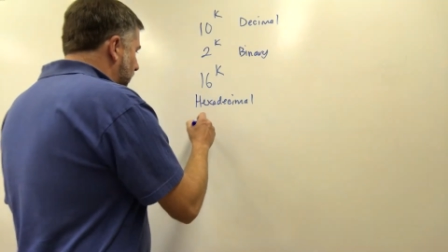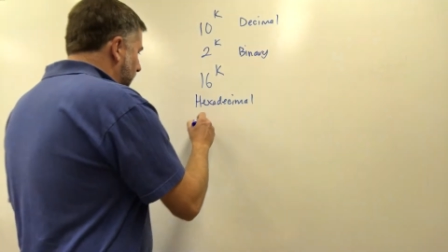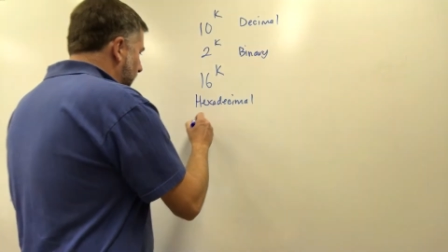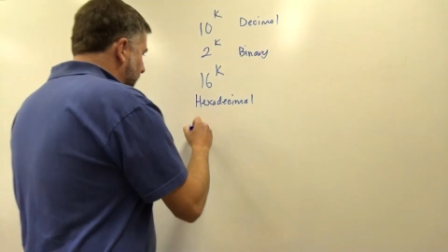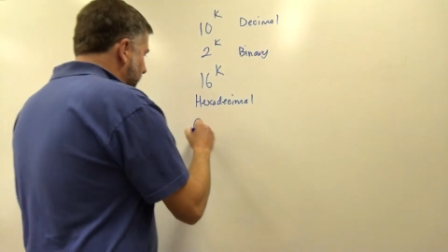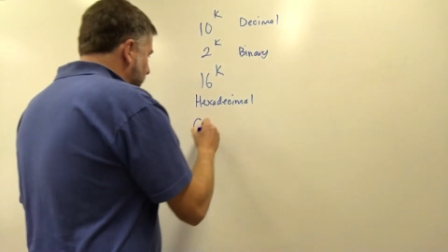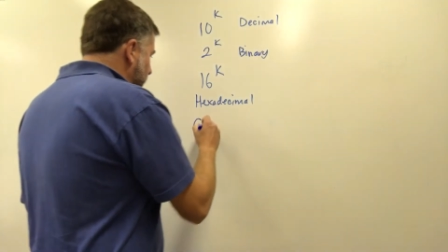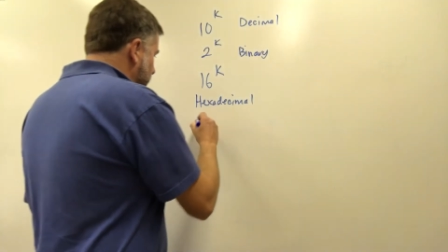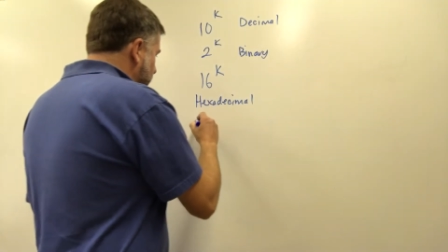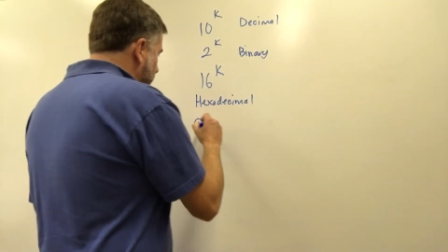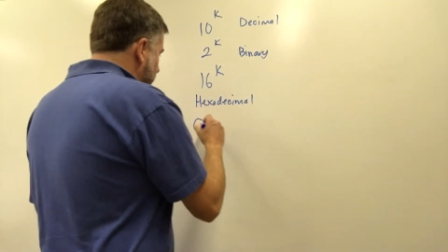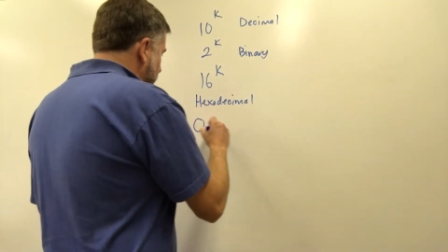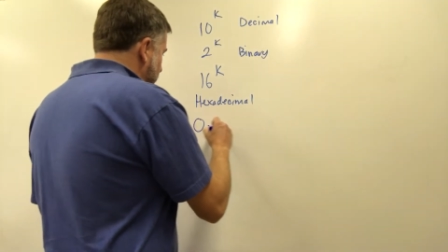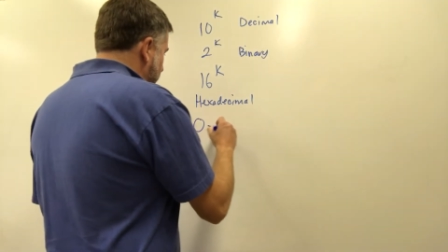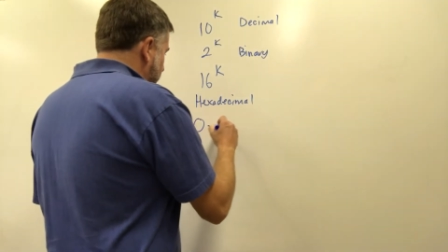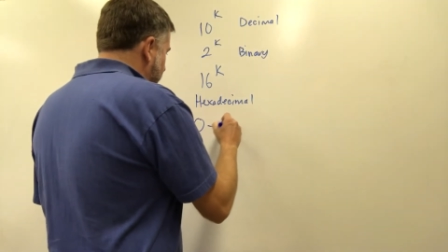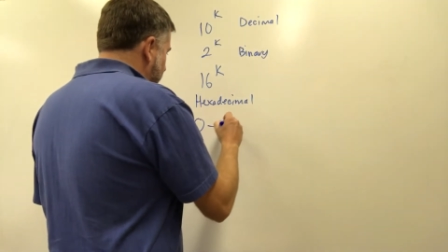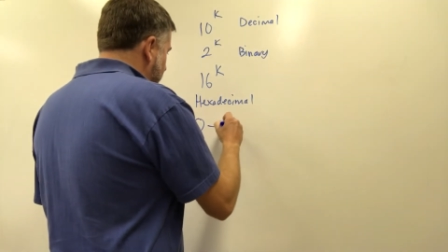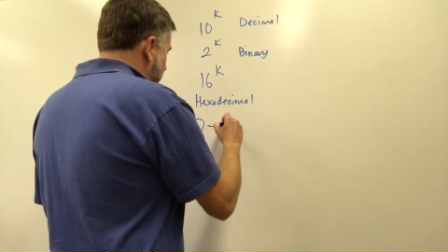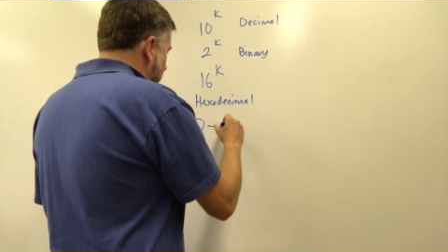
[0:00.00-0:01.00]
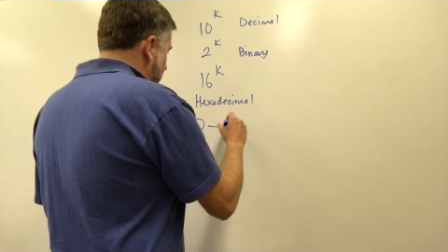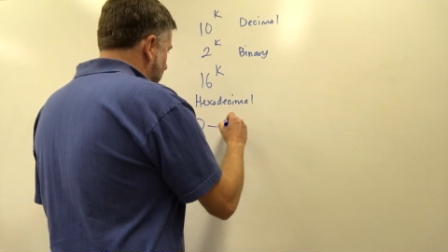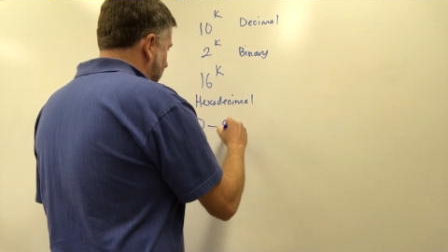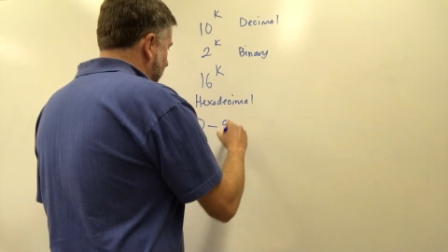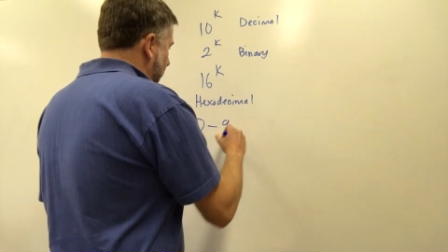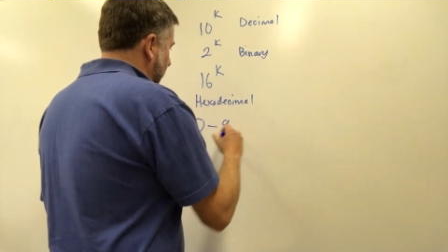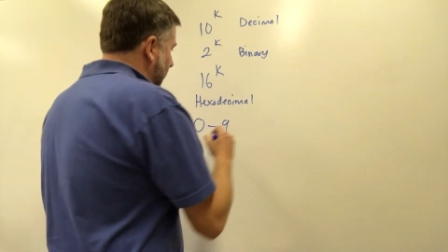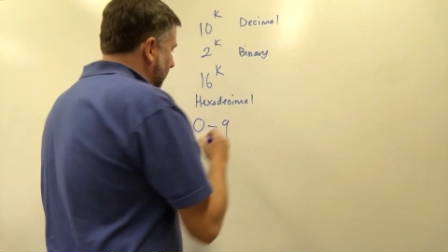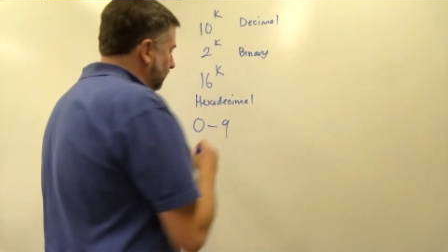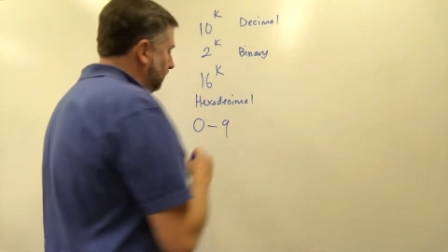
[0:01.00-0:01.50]
Well, we use 0 through
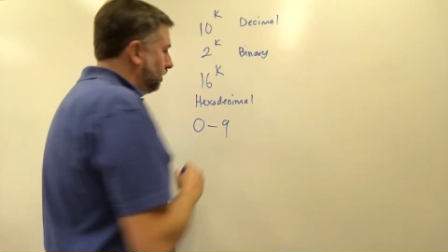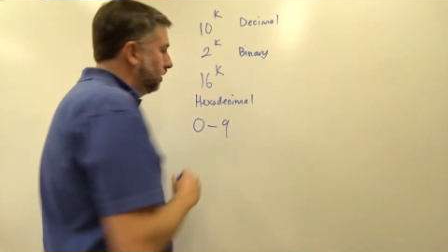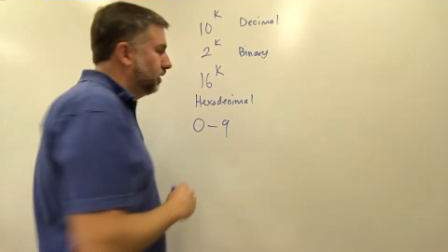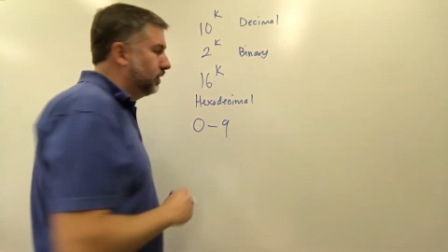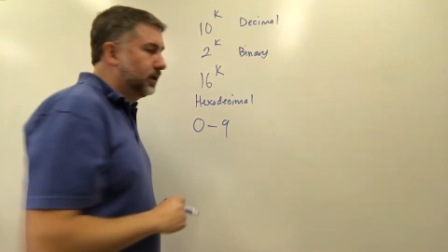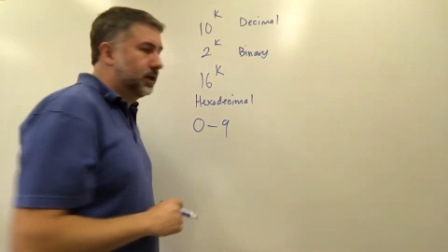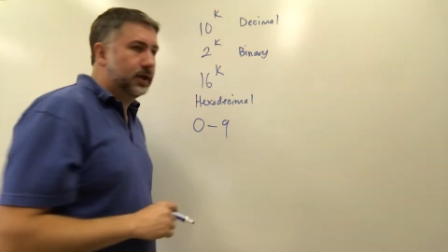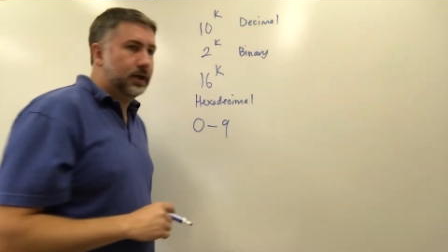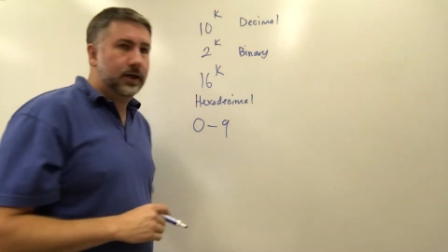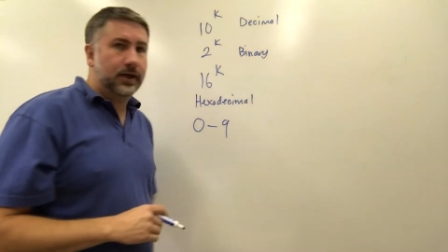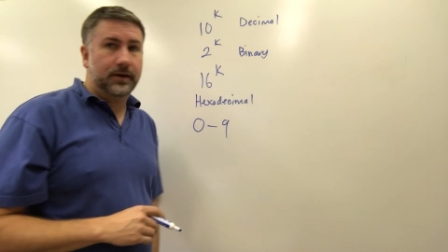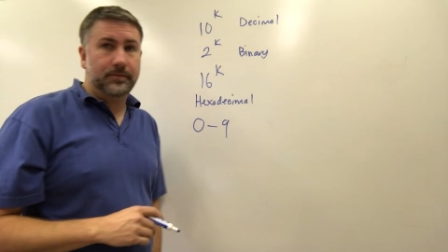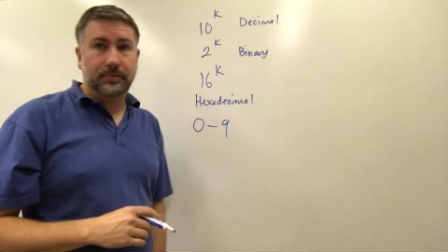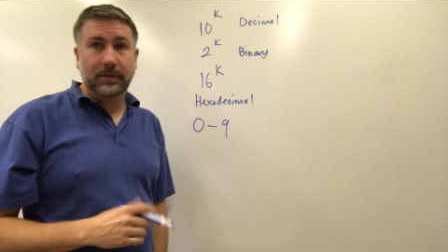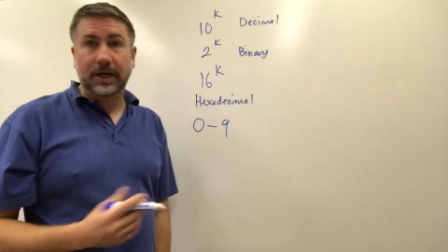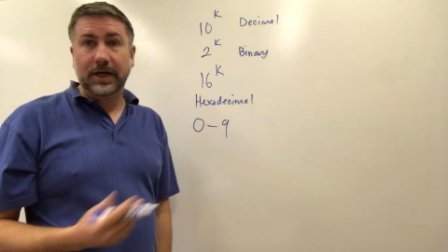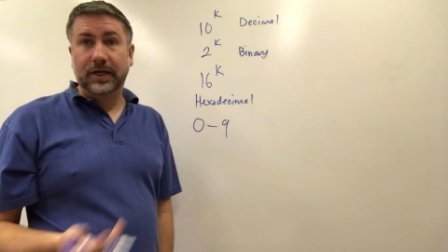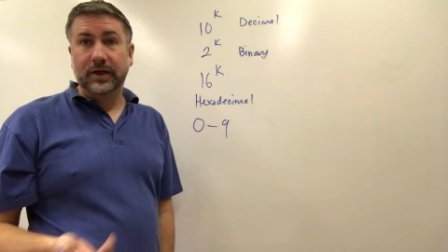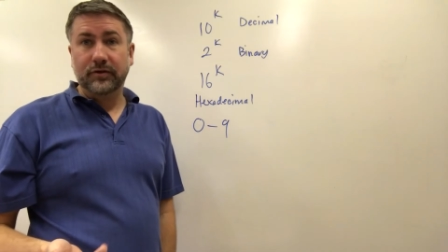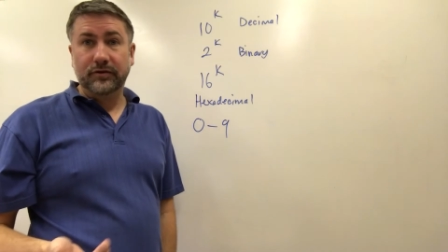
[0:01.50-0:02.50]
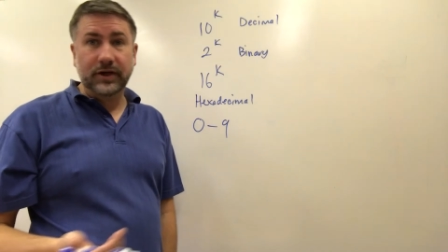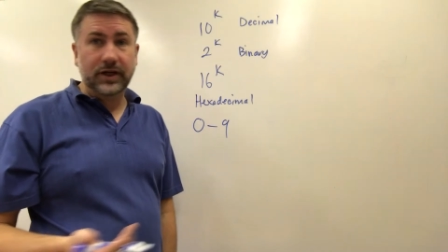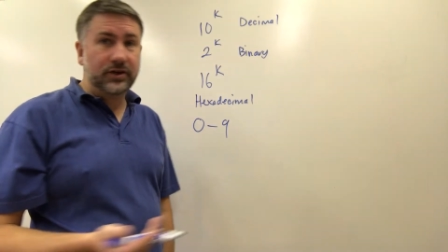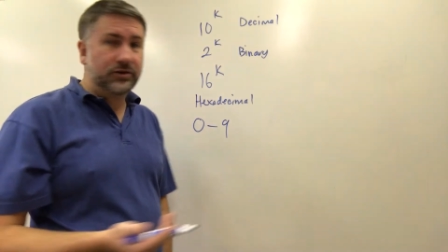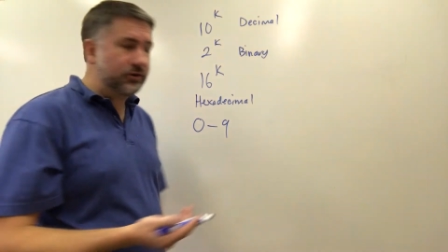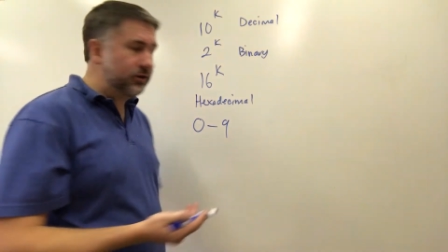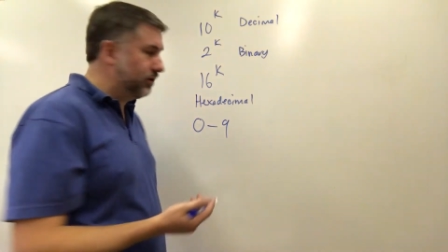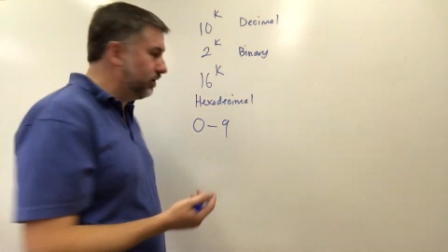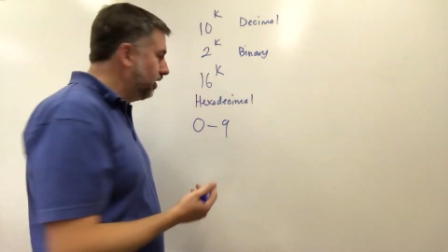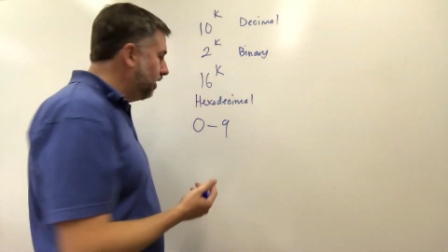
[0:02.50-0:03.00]
9 uh, by
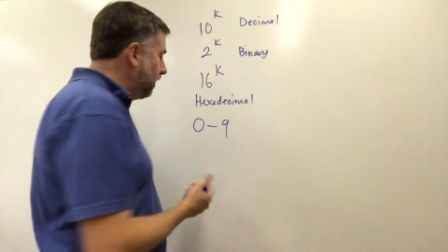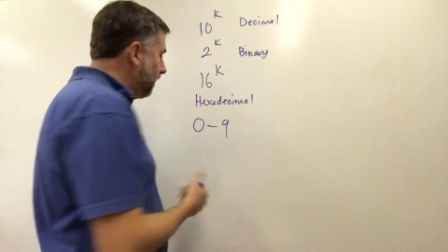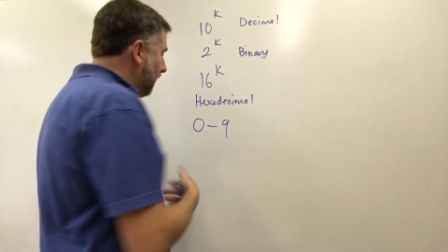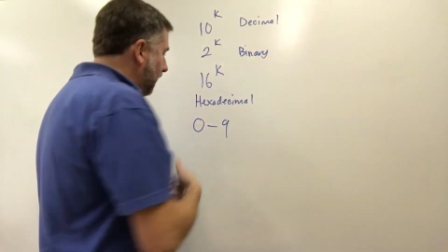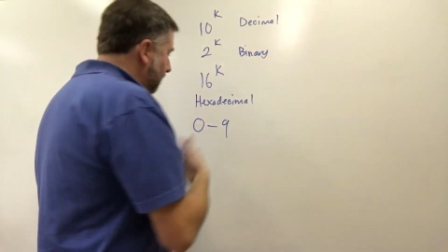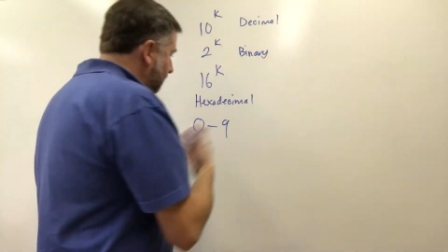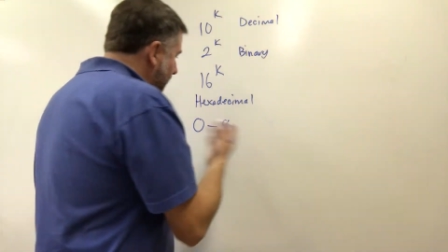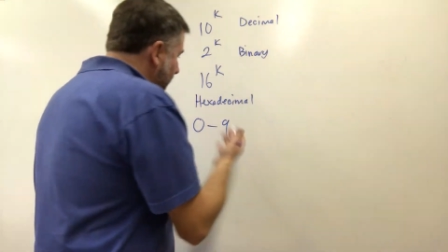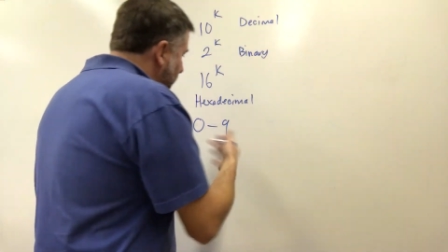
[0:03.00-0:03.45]
convention, and